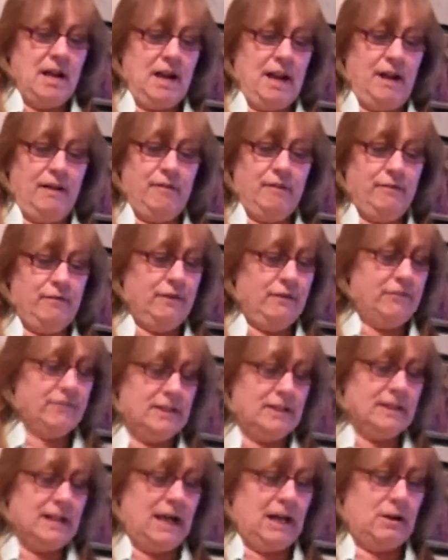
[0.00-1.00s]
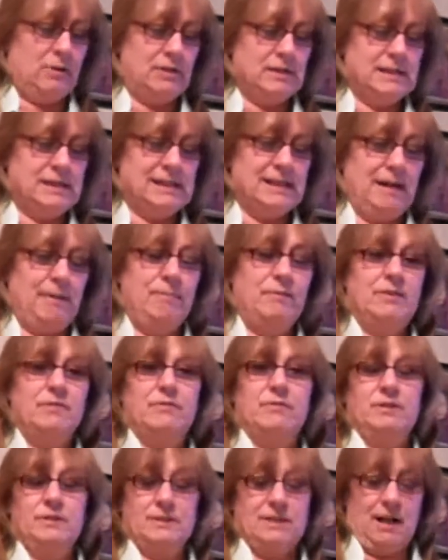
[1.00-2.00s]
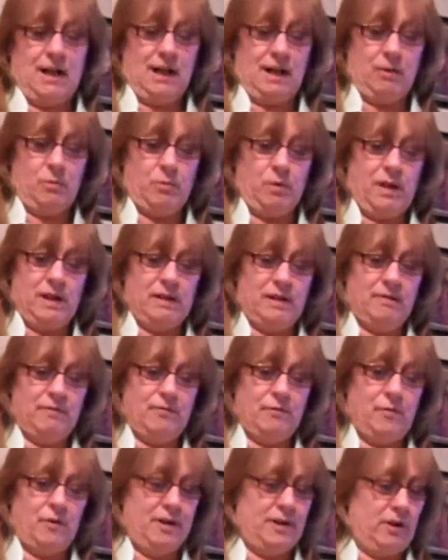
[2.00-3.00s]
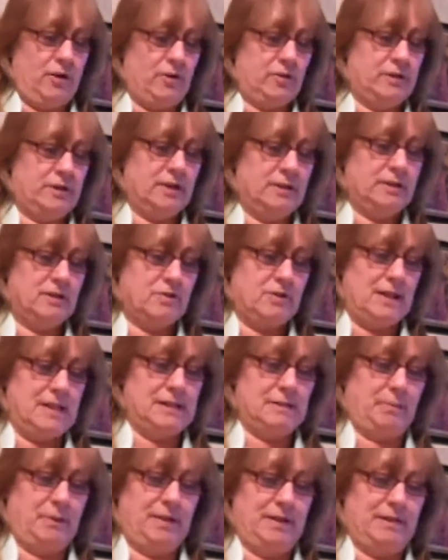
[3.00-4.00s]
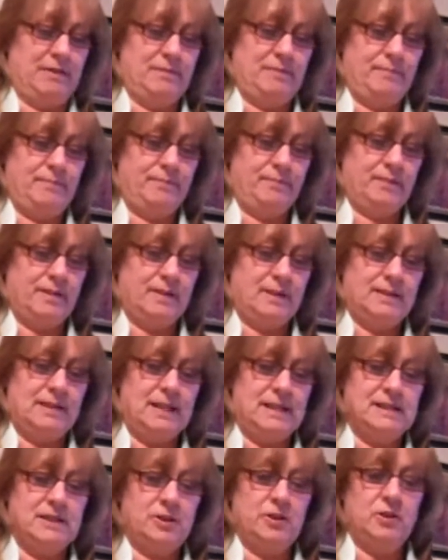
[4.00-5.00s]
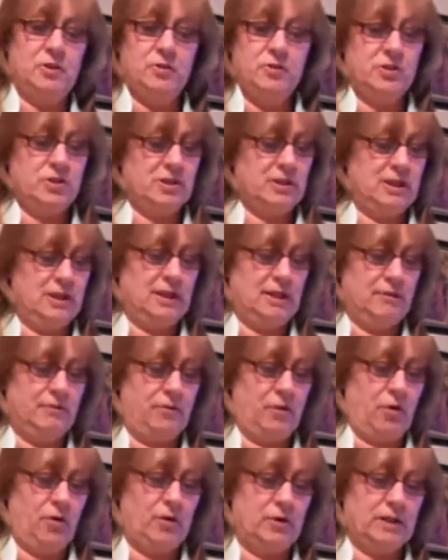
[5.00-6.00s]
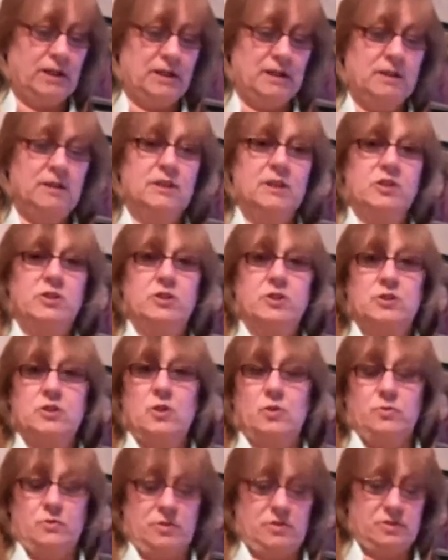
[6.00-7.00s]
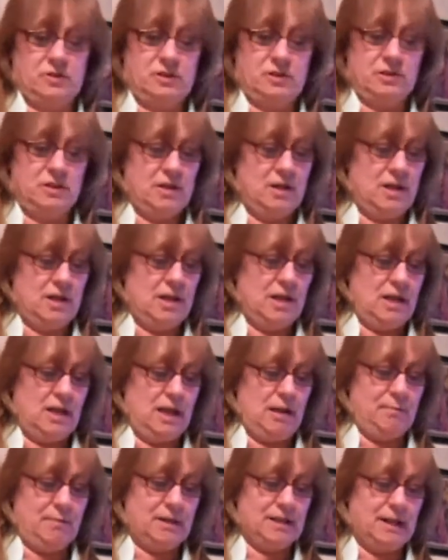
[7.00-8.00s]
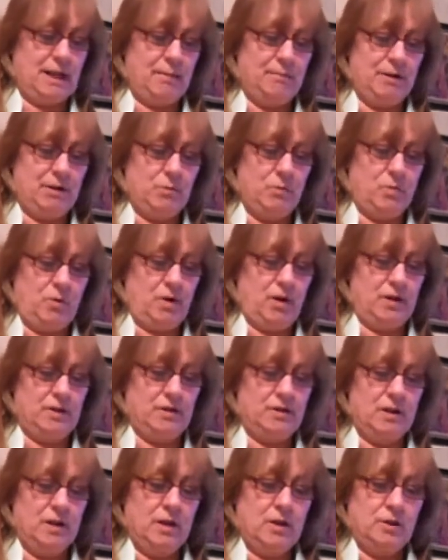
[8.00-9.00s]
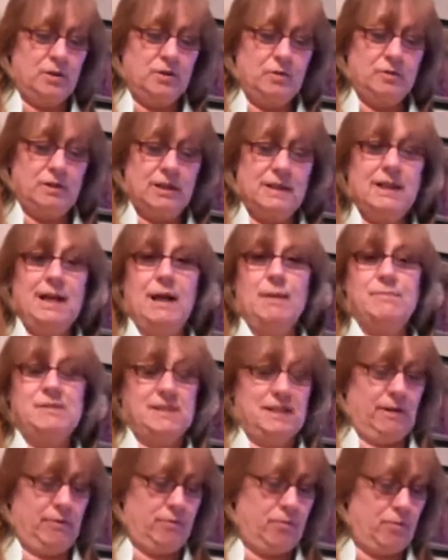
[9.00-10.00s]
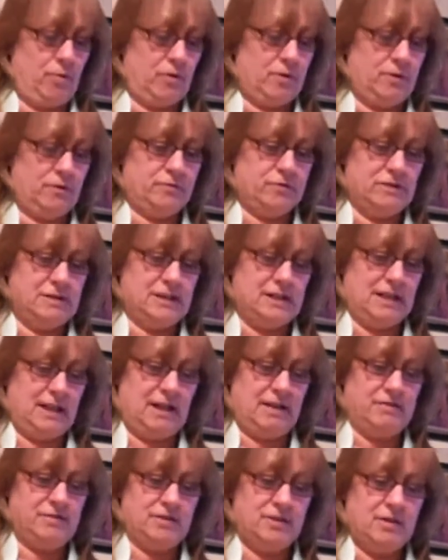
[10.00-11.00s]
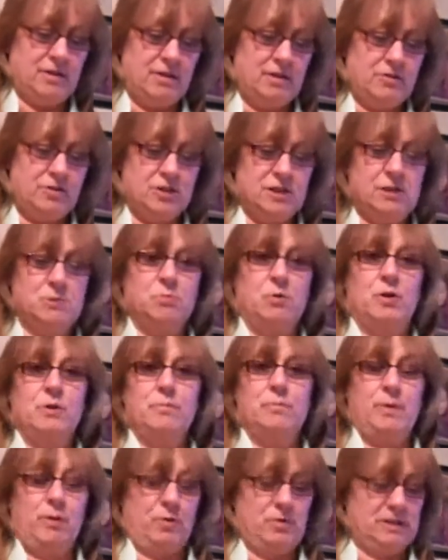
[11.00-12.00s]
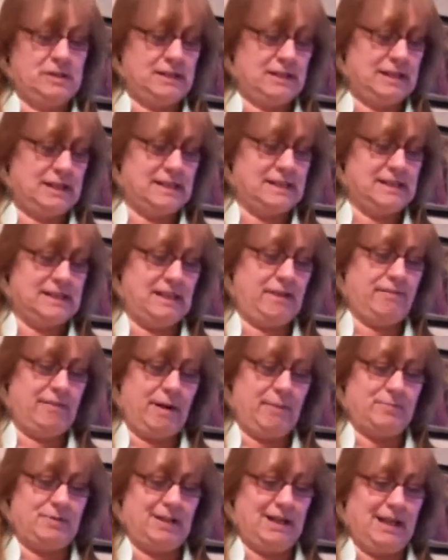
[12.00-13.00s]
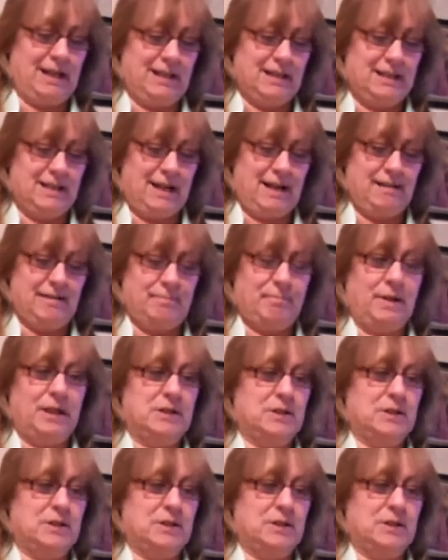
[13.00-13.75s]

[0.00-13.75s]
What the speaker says: every 15 hours someone will die waiting for an organ transplant. There's a huge need for organ and tissue donors, and becoming one, you can help save one of those lives. Just one person can save up to 8 lives by